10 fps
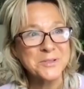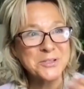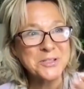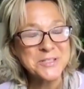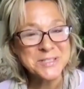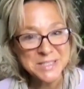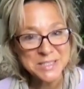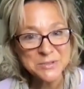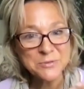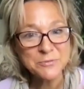
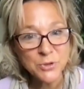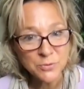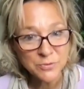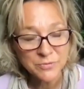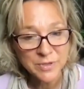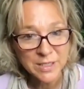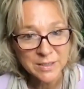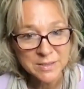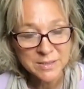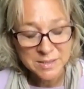considered view of
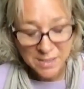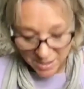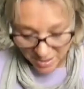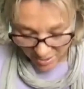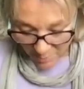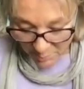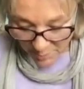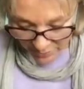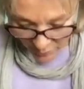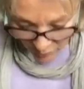things.
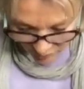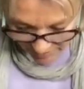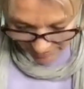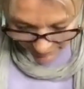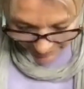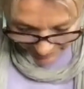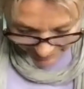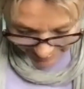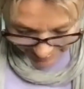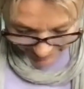But also within
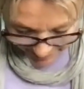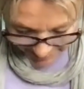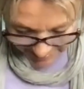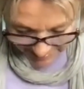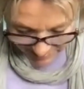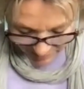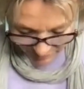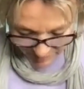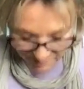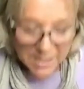this space,
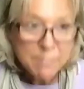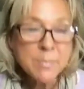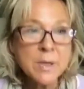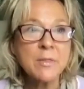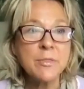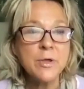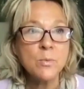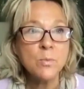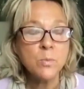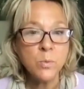remember that
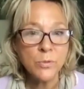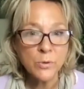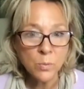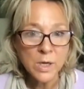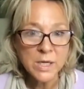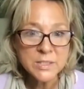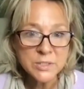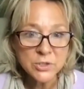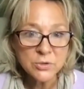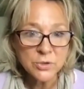the words
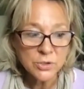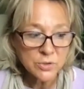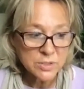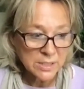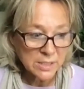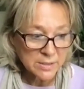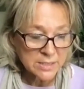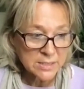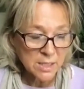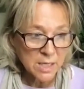that you're using at
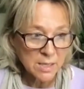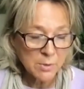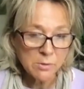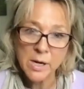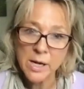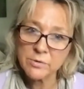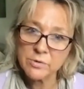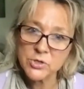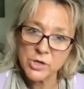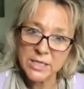this time are either
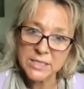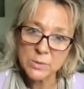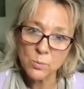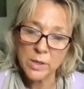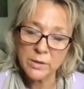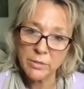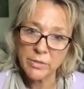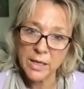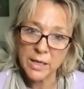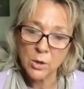attracting one
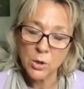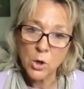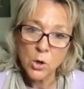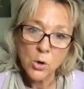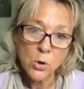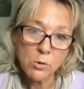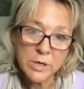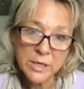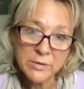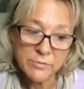thing or
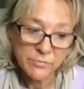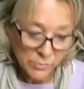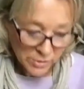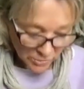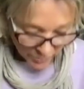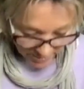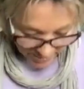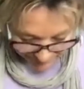another for you.